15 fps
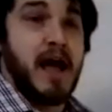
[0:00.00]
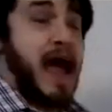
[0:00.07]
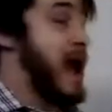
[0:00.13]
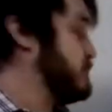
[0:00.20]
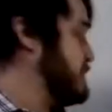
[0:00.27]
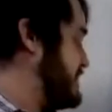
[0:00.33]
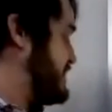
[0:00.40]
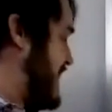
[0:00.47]

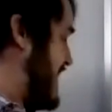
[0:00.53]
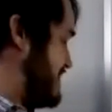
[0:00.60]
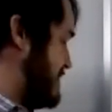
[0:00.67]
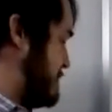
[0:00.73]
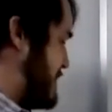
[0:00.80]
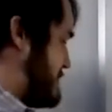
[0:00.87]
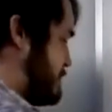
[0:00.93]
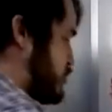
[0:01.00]
And we find
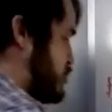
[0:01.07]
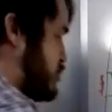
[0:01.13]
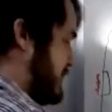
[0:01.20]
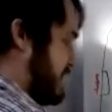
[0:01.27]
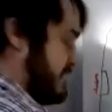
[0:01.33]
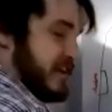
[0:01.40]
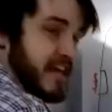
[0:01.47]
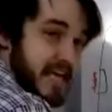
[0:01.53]
that people who
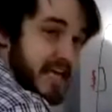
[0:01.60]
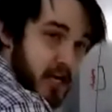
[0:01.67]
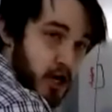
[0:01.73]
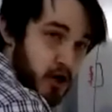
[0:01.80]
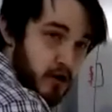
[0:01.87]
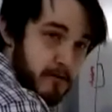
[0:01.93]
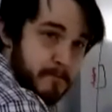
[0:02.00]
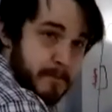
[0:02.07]
live
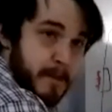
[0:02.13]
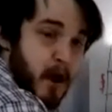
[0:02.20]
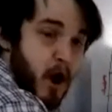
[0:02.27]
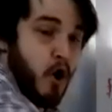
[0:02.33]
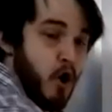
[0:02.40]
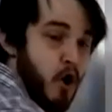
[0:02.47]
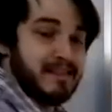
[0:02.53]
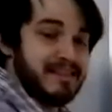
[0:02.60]
here
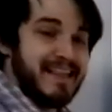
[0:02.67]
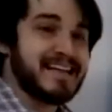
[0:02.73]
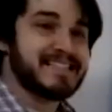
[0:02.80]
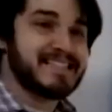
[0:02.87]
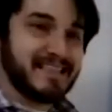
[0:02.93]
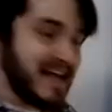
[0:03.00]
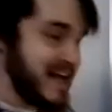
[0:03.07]
are less